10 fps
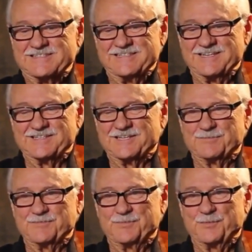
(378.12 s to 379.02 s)

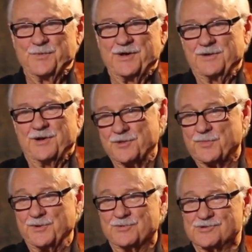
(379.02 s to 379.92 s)
then other
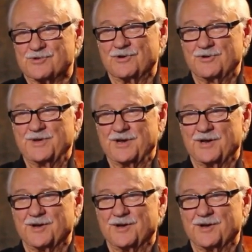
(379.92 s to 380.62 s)
people started picking